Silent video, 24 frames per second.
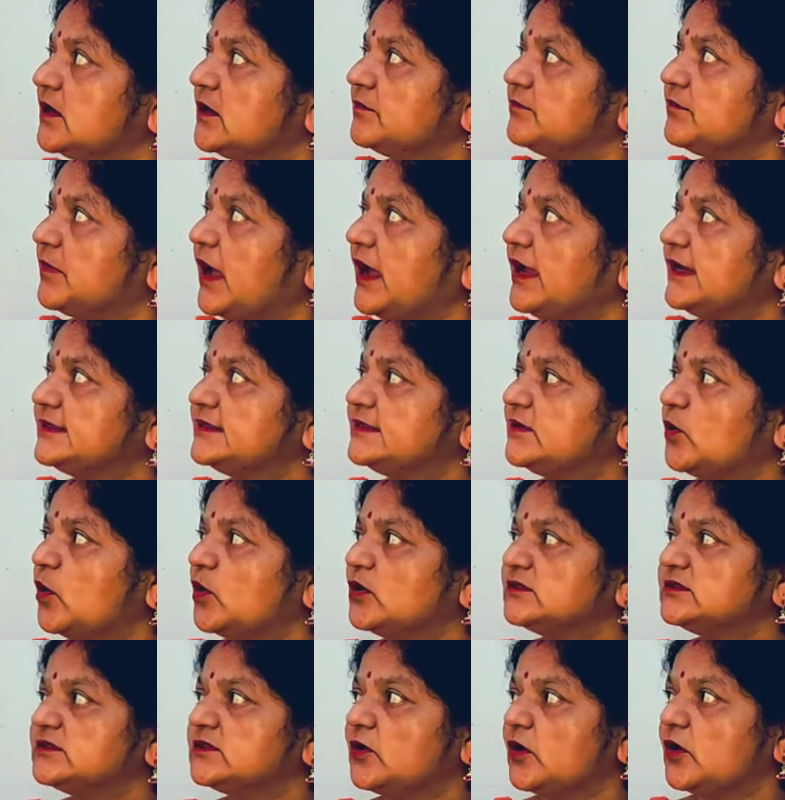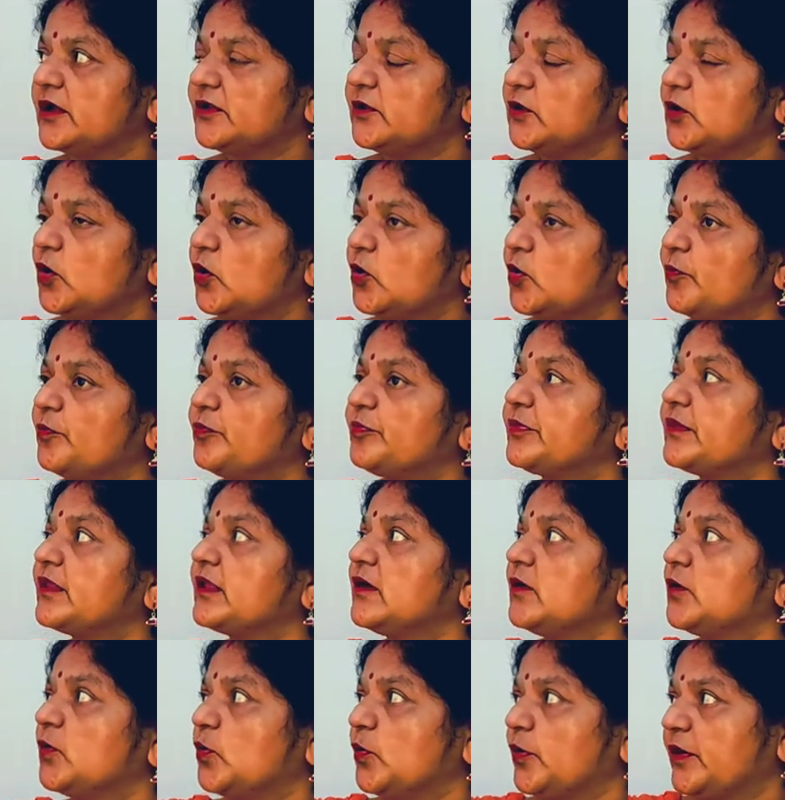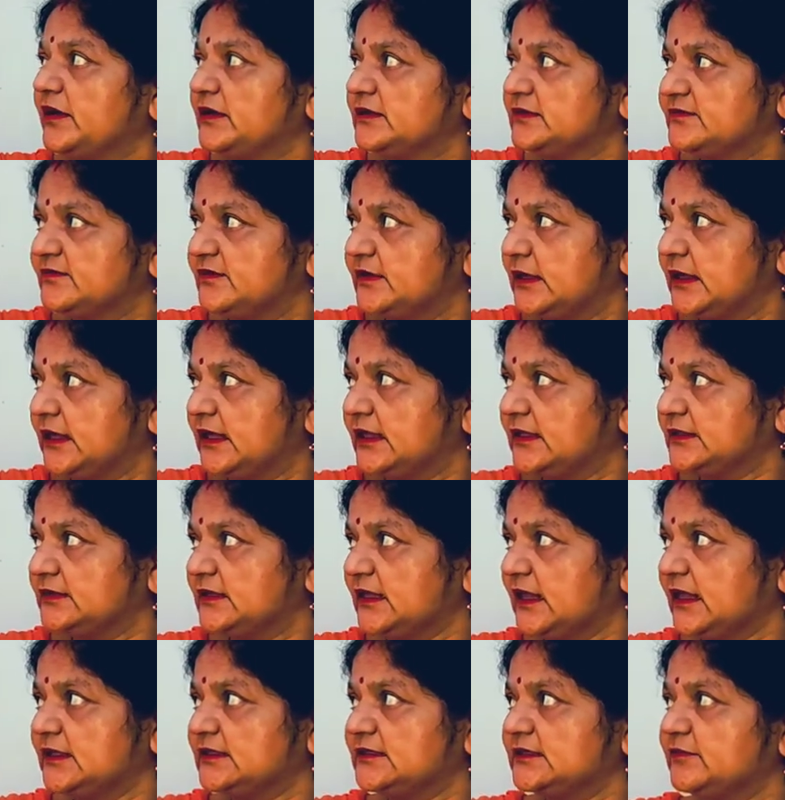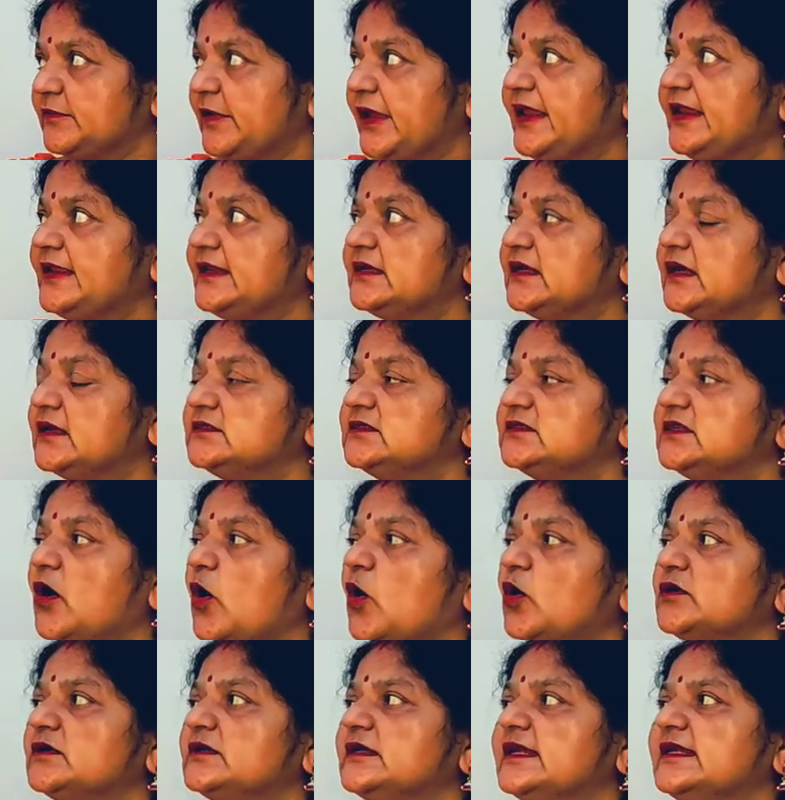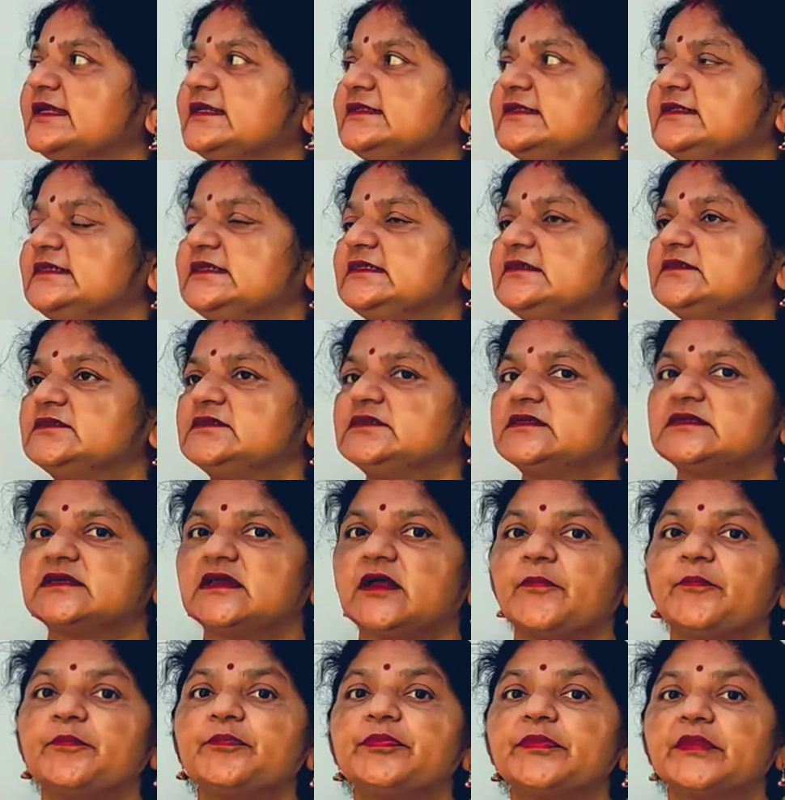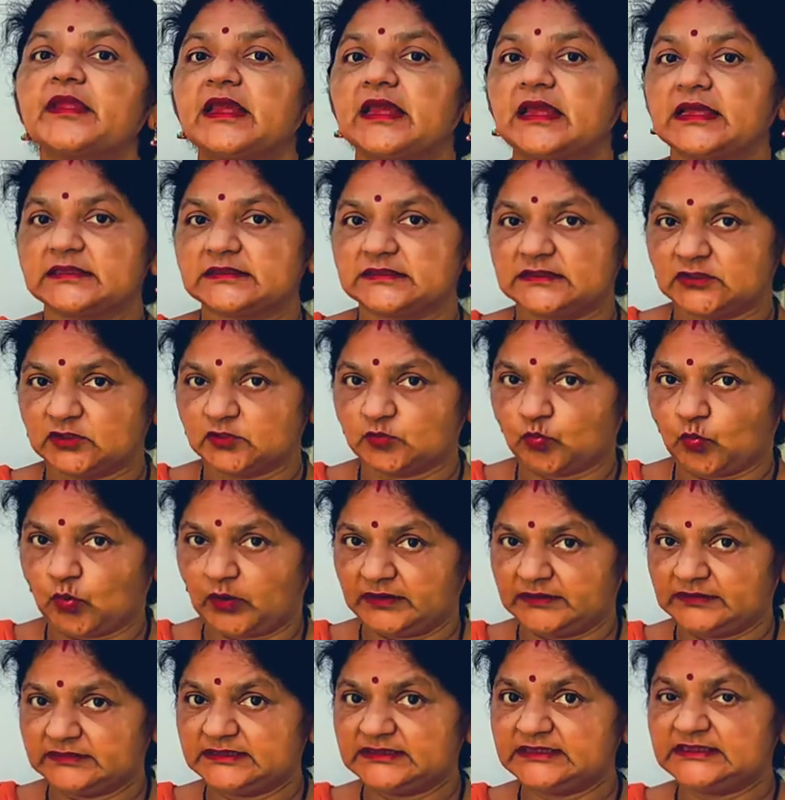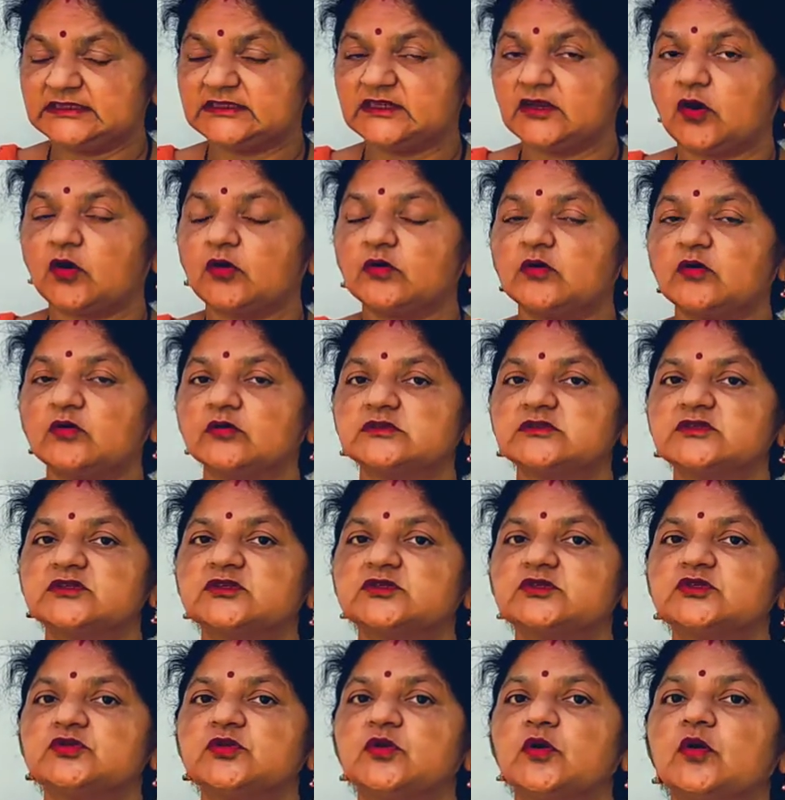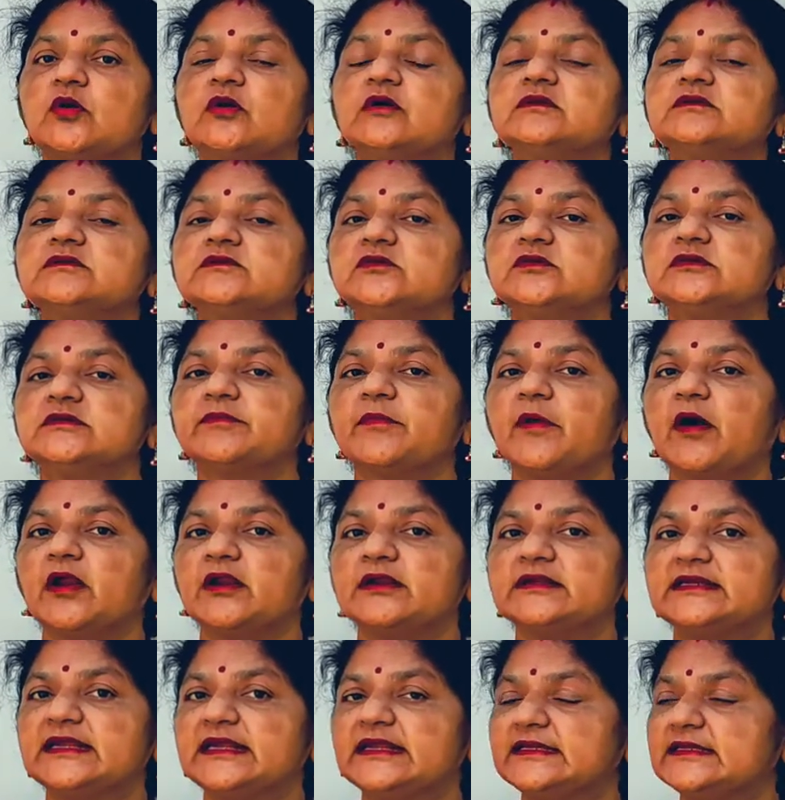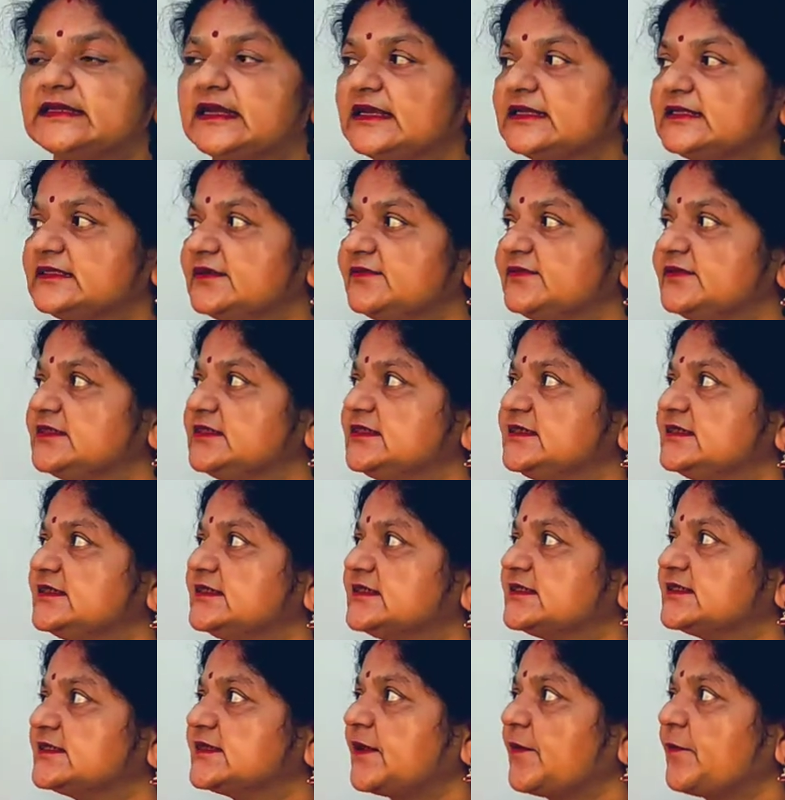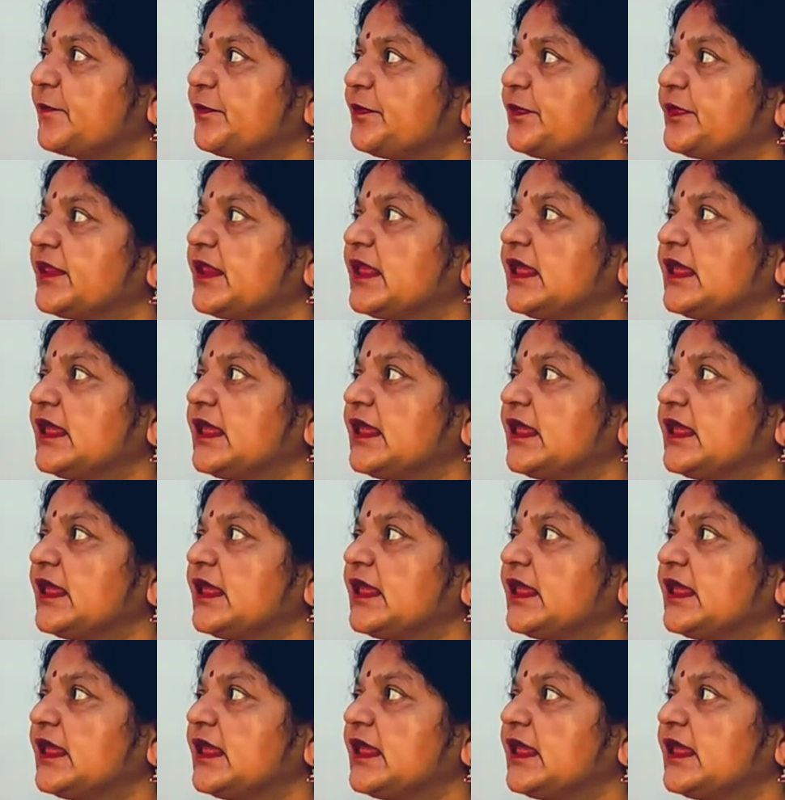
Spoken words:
The child wants to know if, like any other ordinary person, do my teacher also do ordinary activities?